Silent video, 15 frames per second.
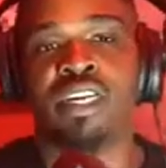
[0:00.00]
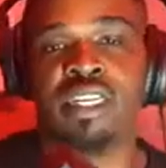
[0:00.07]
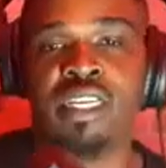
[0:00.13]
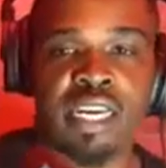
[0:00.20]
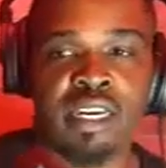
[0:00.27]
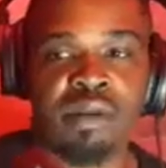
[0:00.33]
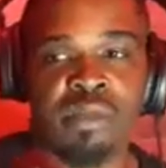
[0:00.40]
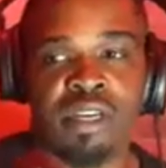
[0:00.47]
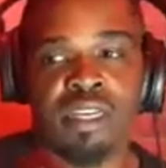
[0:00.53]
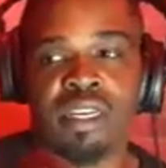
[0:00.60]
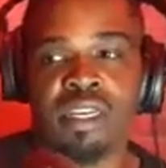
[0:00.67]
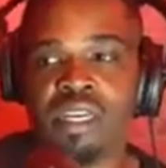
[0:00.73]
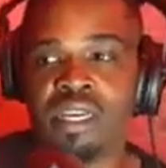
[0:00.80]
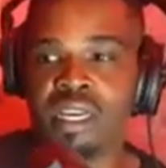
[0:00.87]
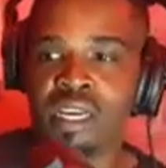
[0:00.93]
demon,
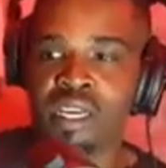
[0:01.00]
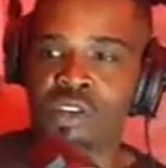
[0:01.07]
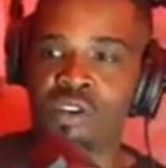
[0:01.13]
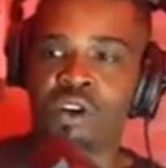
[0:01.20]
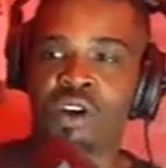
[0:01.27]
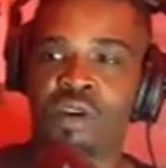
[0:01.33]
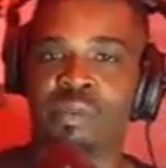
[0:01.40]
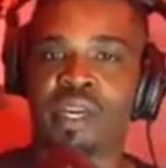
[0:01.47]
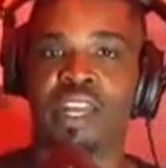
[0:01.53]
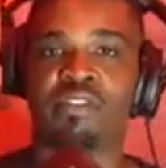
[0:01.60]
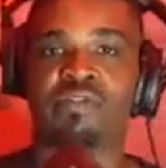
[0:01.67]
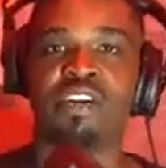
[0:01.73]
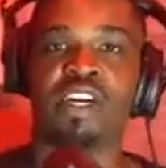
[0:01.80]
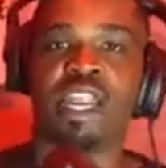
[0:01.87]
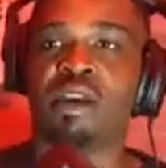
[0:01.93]
you know what I mean? I
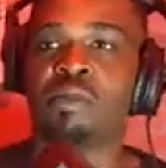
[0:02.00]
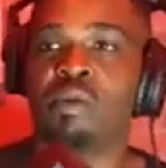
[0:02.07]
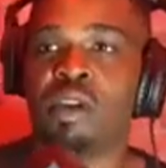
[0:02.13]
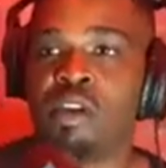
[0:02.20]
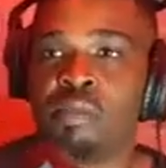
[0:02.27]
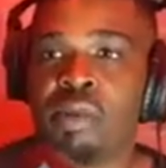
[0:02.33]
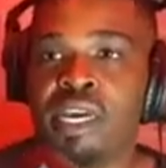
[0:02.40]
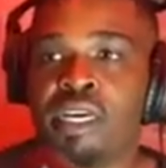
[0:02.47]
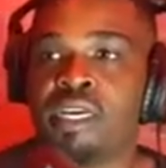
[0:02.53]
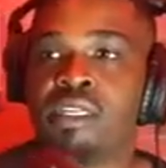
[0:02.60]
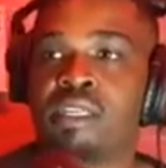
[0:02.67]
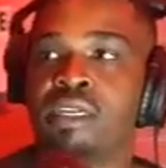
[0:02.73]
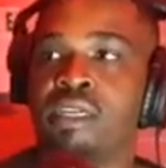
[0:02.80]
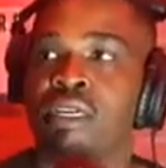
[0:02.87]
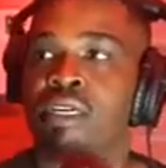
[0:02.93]
feel like it'll make us
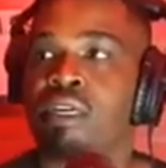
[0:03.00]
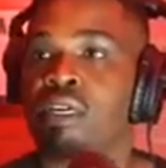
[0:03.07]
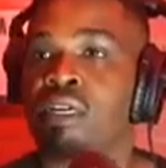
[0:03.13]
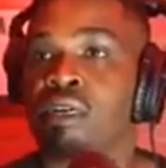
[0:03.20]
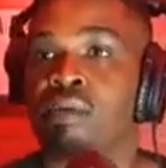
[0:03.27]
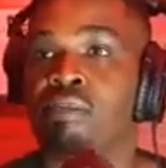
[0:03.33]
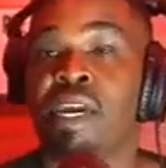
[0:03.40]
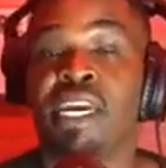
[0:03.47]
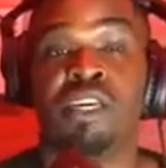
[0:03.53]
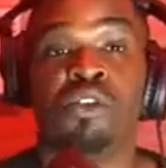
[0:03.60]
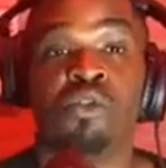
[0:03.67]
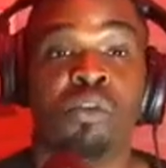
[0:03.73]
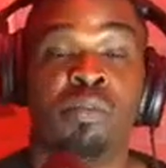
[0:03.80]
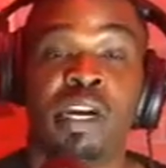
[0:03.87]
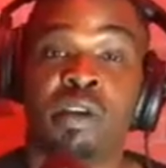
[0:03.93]
make you
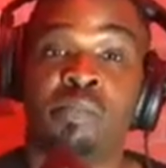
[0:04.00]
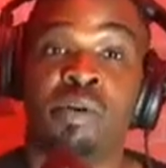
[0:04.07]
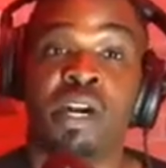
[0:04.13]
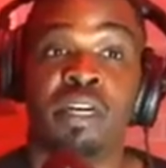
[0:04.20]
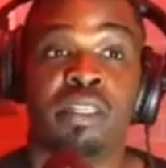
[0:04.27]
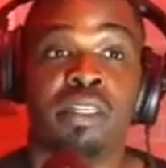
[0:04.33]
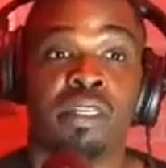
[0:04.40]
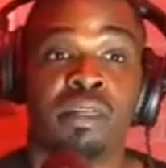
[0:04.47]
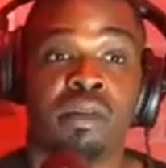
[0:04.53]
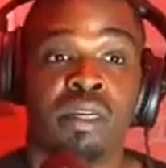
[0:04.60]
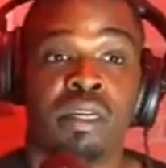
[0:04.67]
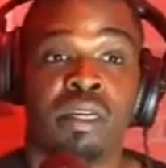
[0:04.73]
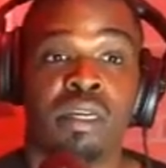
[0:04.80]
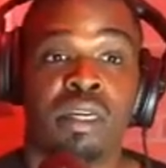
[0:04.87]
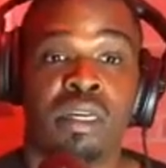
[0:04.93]
a better person.
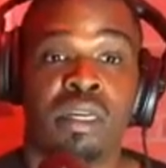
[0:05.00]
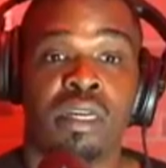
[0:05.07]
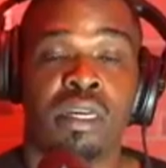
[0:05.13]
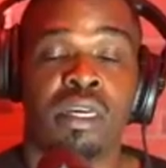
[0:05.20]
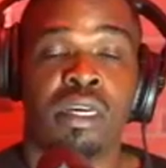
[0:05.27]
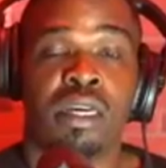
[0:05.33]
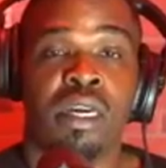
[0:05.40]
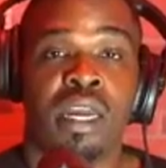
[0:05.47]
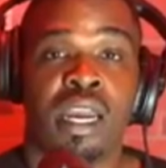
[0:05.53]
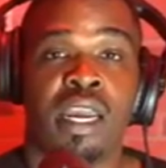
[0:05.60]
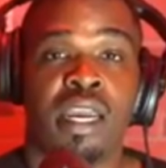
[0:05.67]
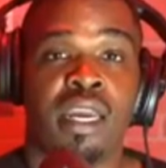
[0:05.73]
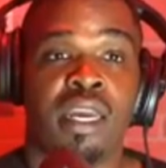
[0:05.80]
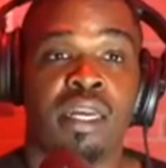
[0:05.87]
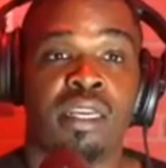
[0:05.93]

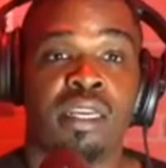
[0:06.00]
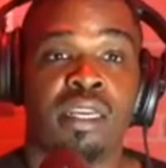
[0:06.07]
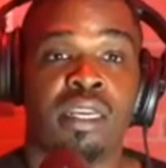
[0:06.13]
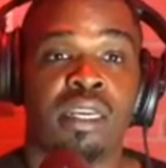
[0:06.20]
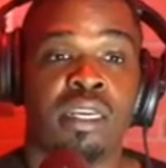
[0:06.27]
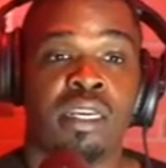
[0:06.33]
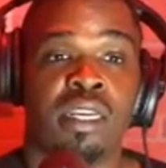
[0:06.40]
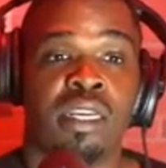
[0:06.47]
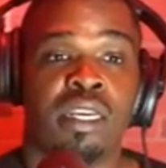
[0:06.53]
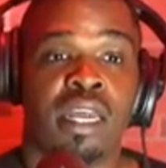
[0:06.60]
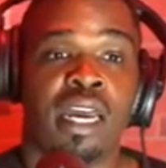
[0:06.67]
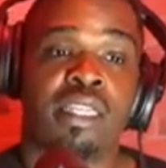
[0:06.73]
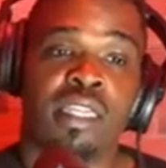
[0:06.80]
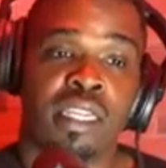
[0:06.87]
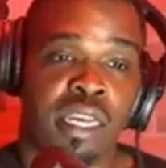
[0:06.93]
And
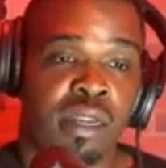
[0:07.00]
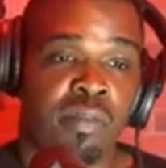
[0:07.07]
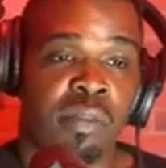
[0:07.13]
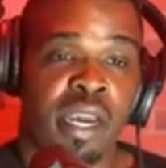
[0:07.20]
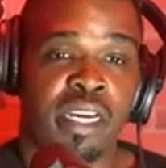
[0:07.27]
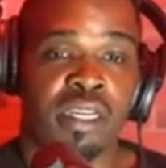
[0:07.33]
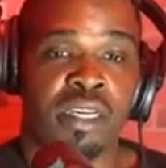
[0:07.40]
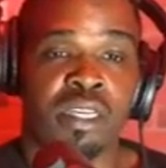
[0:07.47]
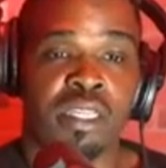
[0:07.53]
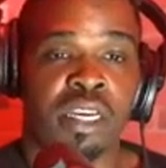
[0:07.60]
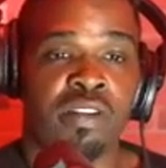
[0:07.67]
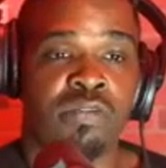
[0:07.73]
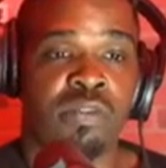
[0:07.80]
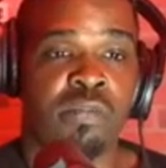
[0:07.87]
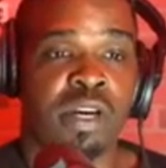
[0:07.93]
making
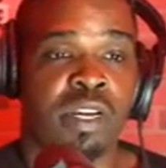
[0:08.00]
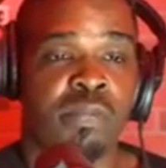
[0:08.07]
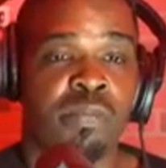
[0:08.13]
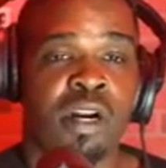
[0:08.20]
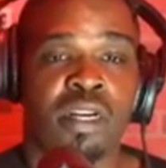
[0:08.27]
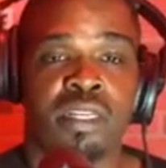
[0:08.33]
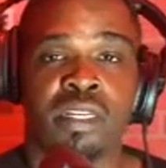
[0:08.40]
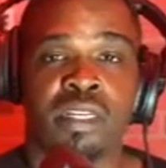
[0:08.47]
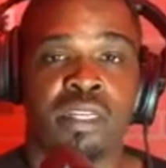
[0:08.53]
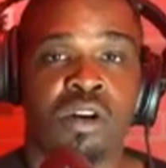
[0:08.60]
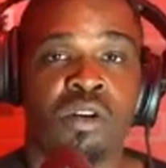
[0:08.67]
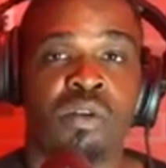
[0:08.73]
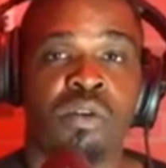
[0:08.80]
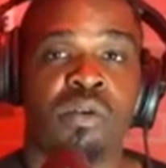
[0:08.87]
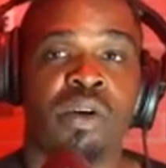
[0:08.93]
yourself a better person is
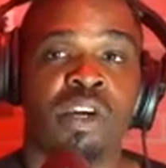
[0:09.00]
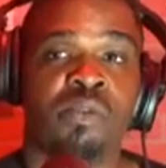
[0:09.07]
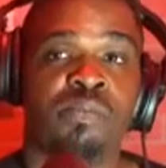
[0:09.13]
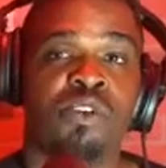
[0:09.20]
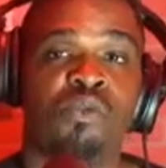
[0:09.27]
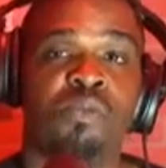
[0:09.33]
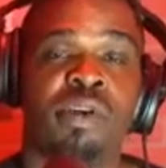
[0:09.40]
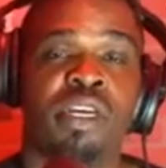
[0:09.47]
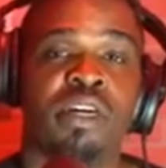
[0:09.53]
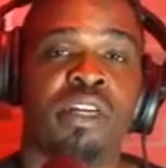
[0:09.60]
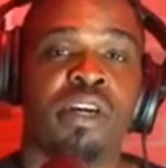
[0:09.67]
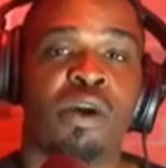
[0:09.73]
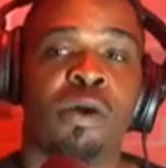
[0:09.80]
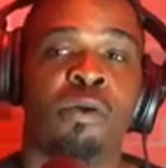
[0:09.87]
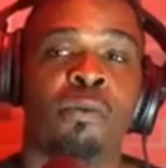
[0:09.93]
gonna help you build
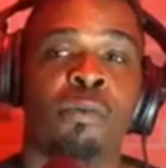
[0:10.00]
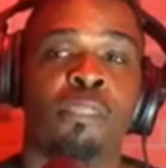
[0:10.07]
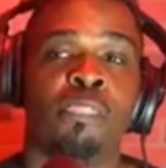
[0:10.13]
on